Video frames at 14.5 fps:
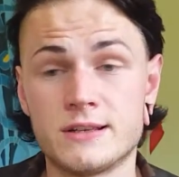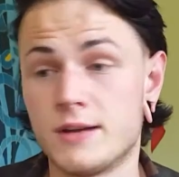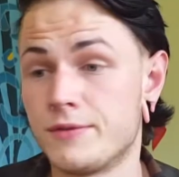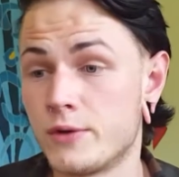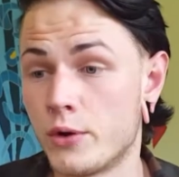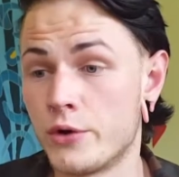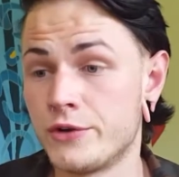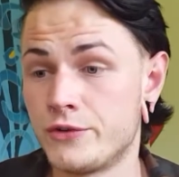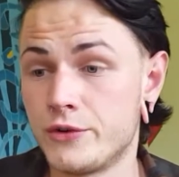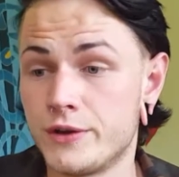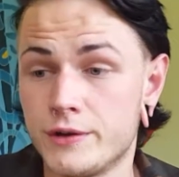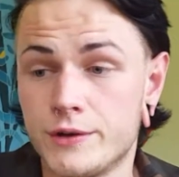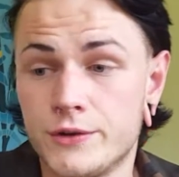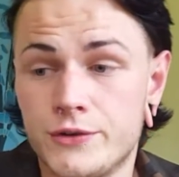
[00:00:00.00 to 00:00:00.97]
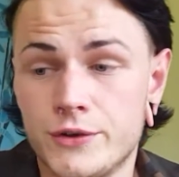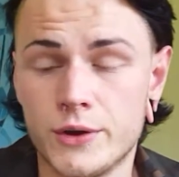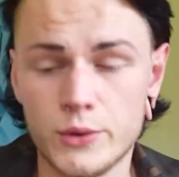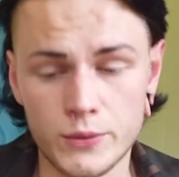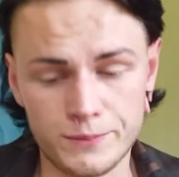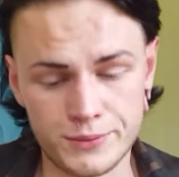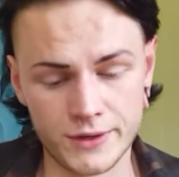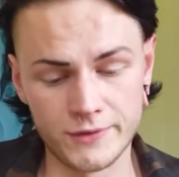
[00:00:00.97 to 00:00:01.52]
Of course, you can
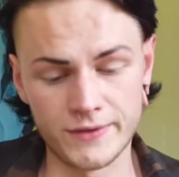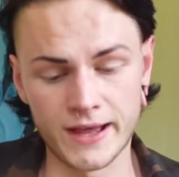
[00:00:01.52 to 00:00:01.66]
also put it